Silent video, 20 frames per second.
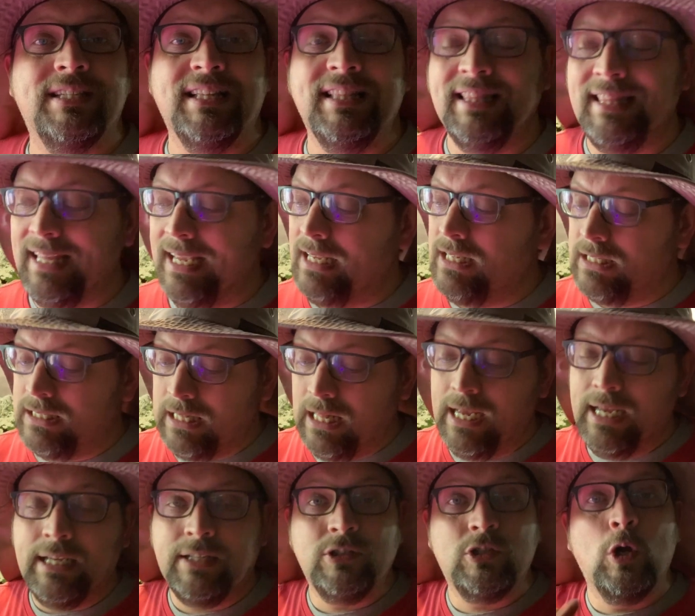in things
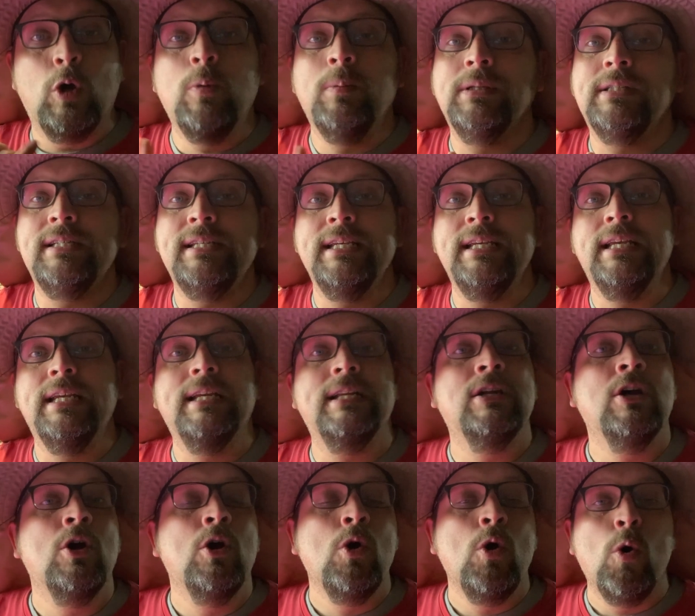like
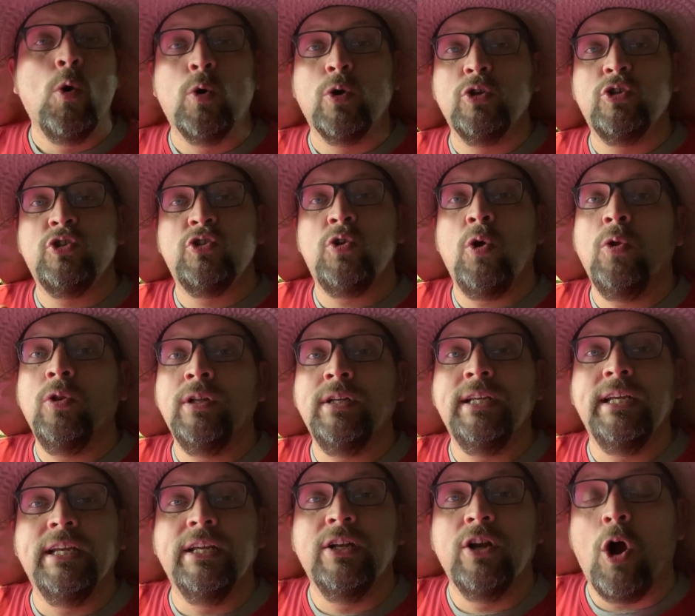tomatine or
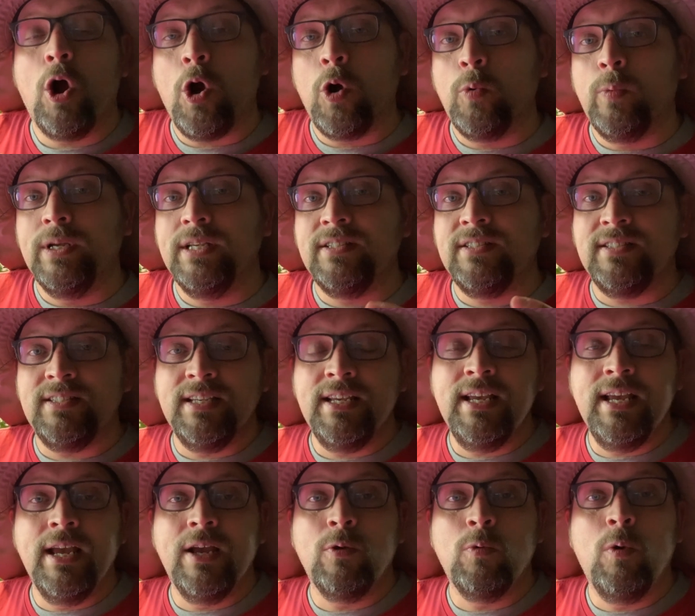solanine are we
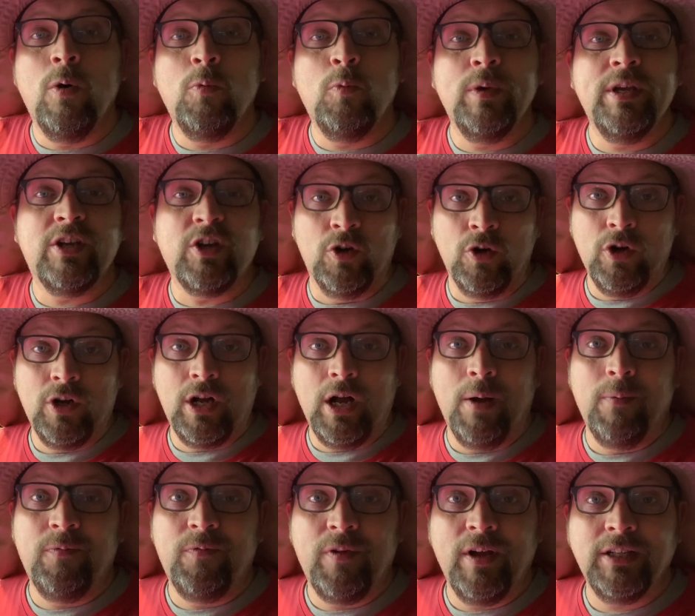seeing when we cook
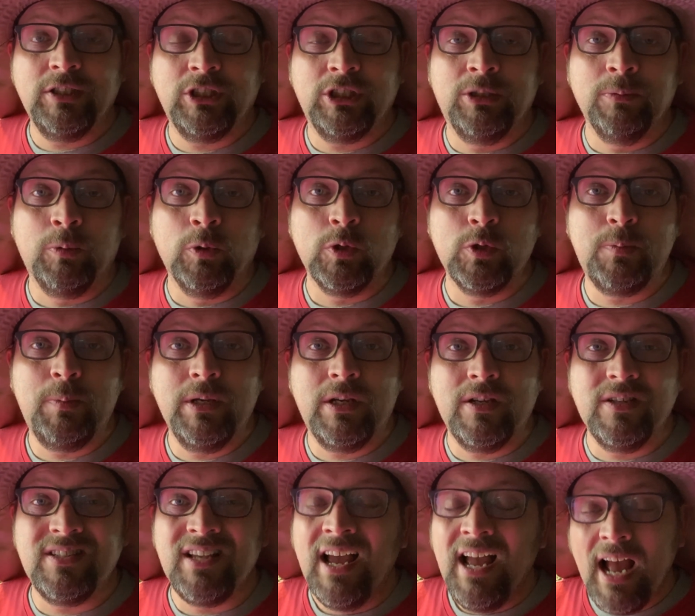up vegetables?
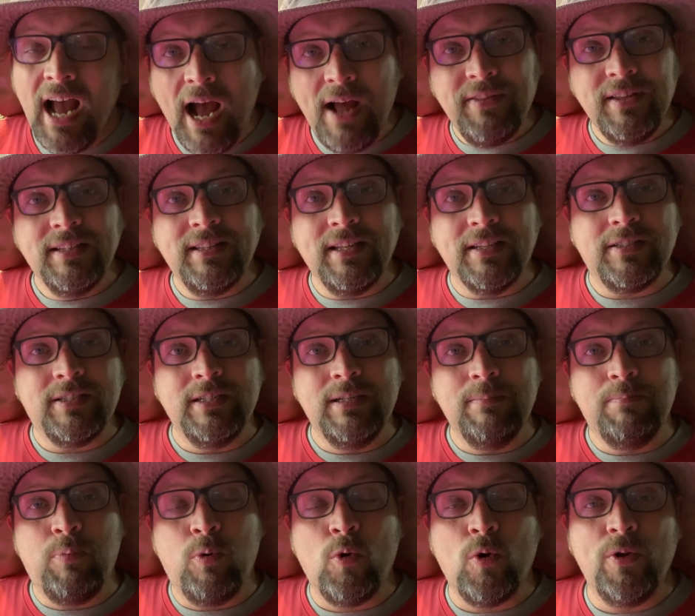Because I think that's an
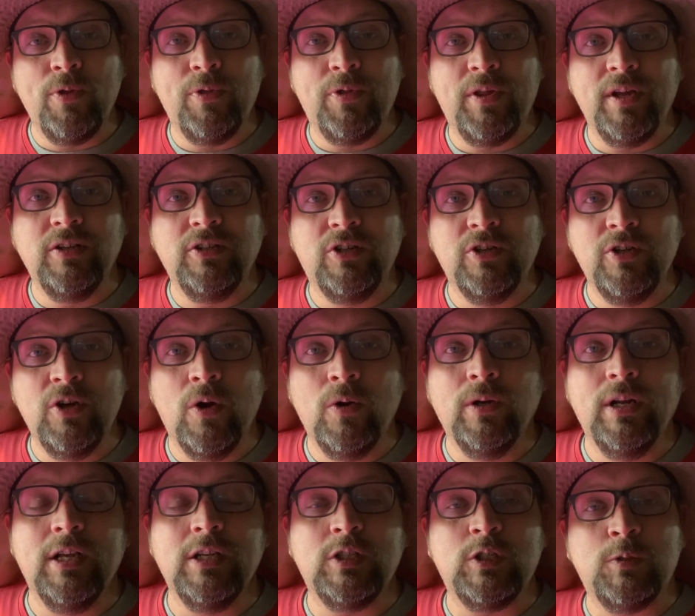important thing to
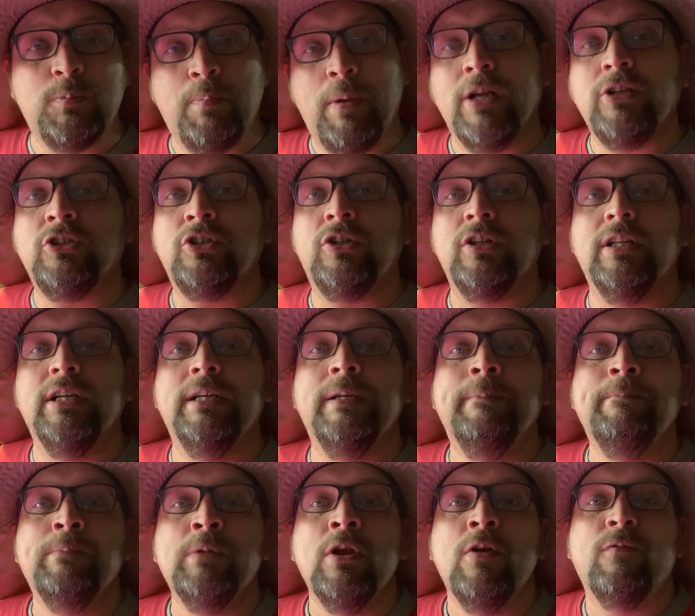note, especially
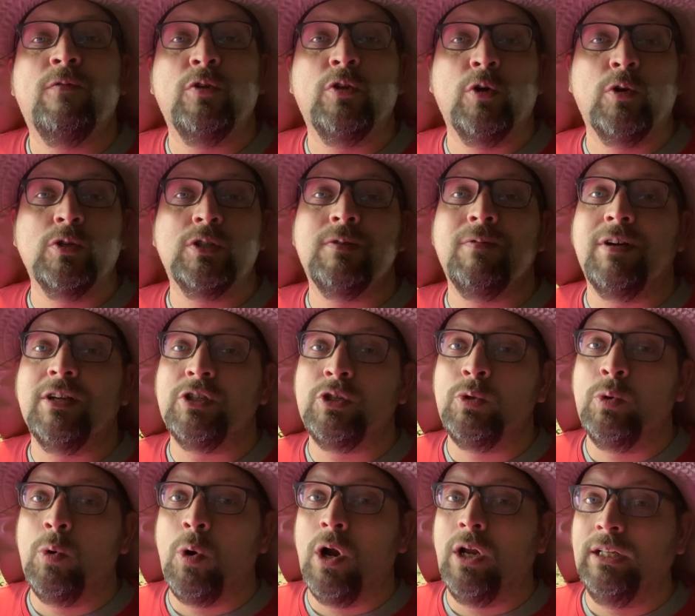for those of us
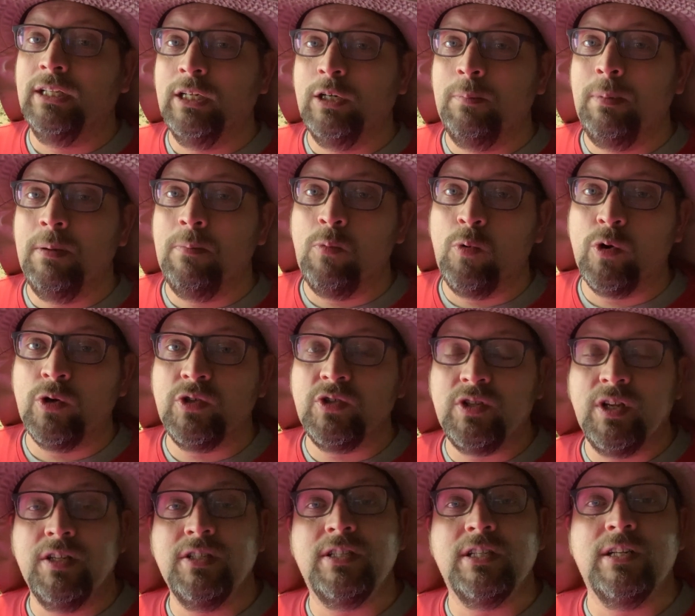who are a little bit more
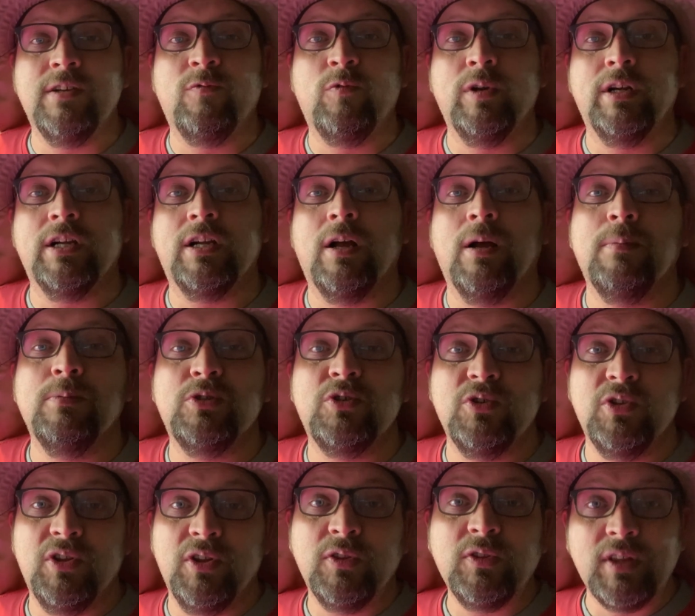sensitive when it comes
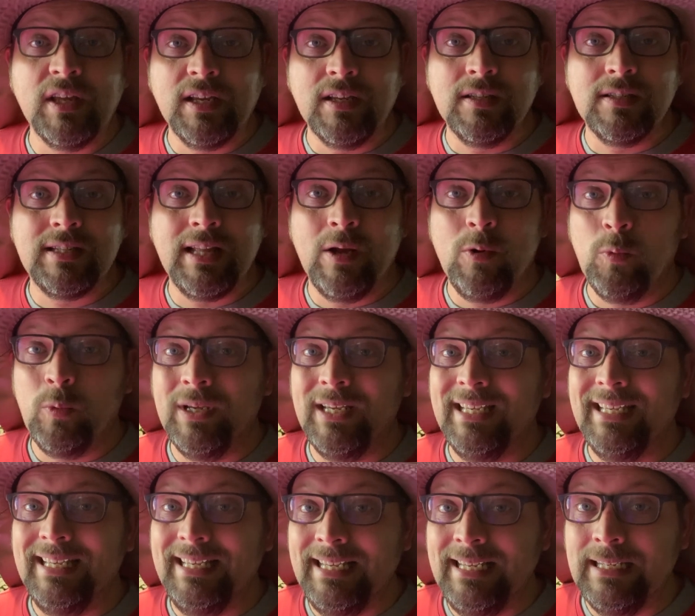to the things that
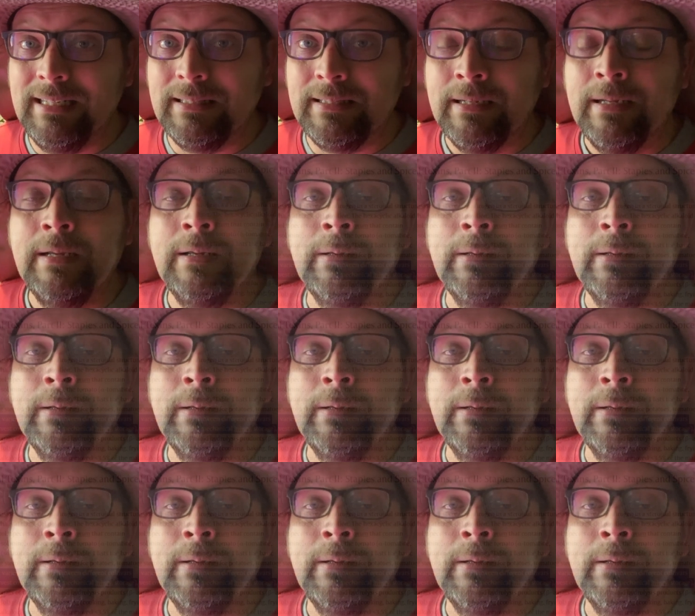we eat.